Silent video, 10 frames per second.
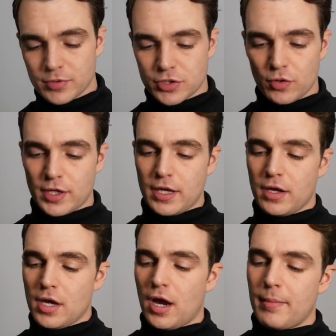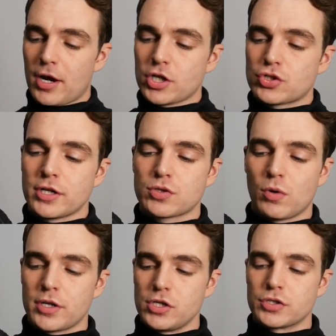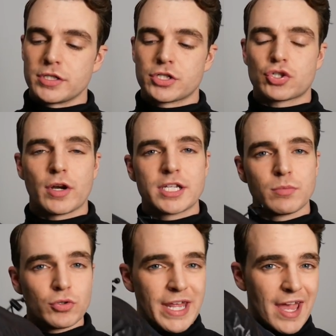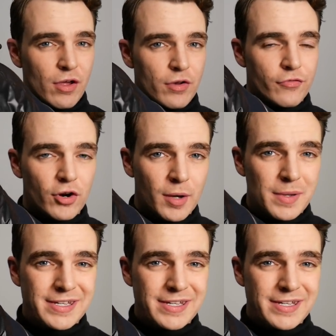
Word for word: So the American Trench one uses traceable down from